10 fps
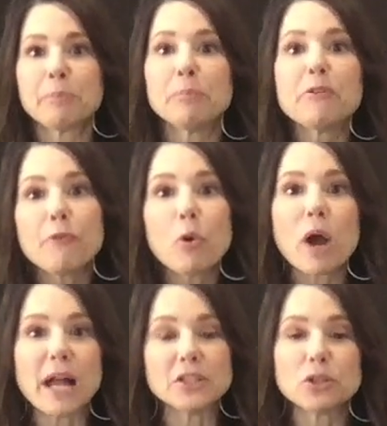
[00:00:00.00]
before
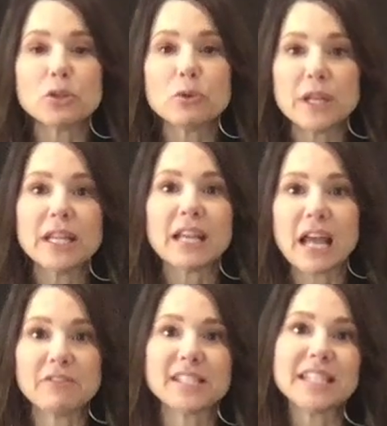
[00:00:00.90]
I do any
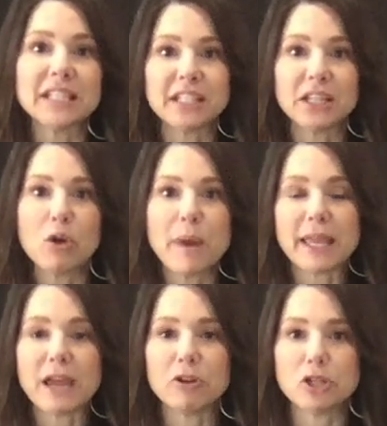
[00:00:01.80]
kind of sealing on my
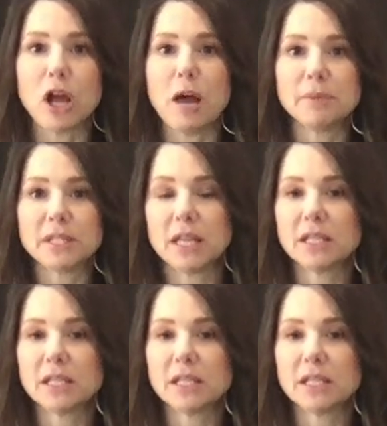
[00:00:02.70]
countertops.